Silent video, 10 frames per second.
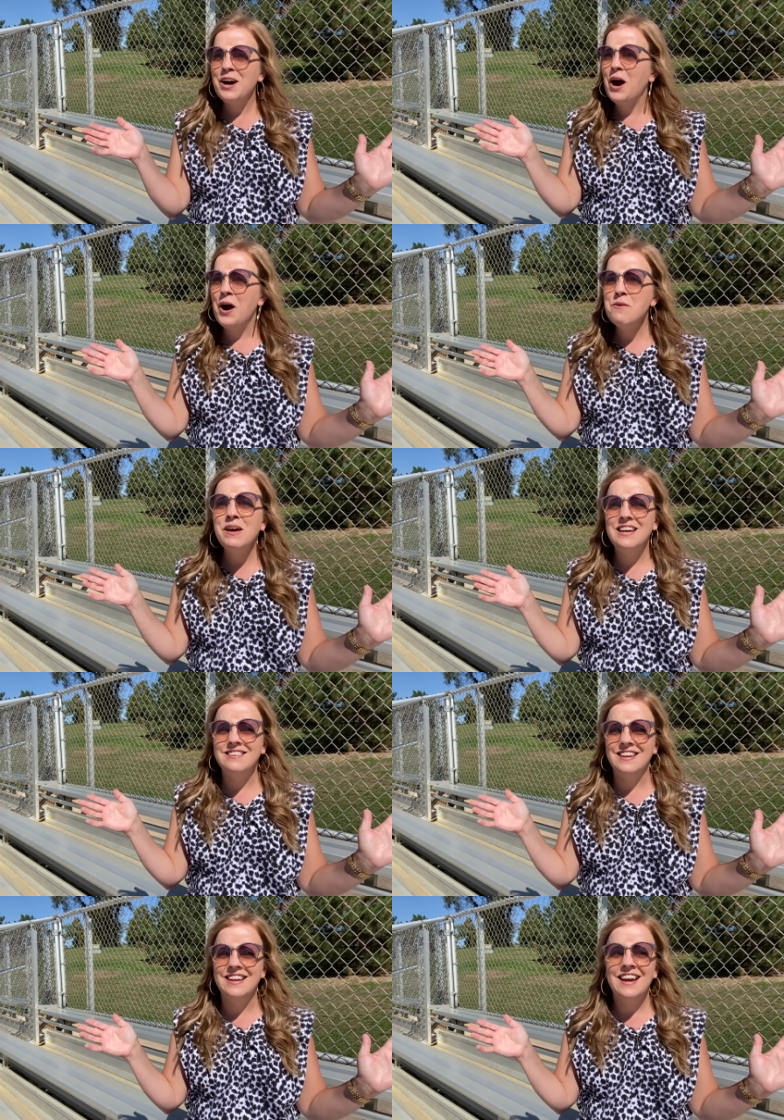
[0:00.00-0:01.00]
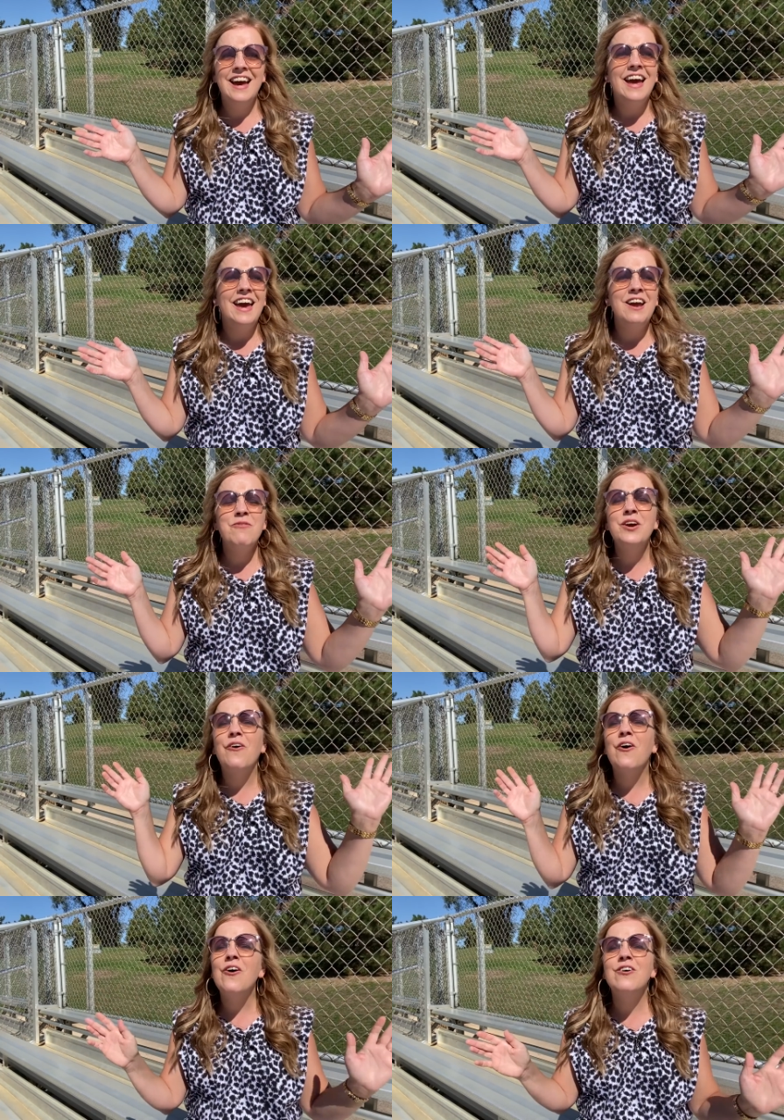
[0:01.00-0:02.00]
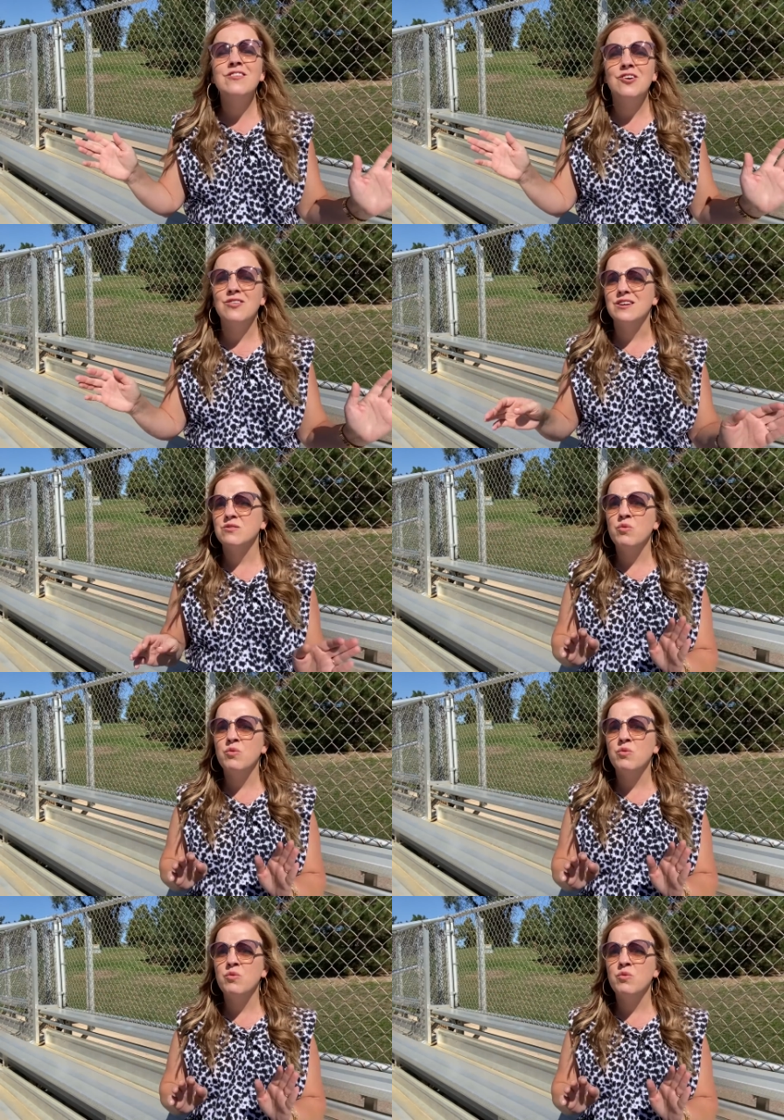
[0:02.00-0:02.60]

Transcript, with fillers: Amazing. And we all know this.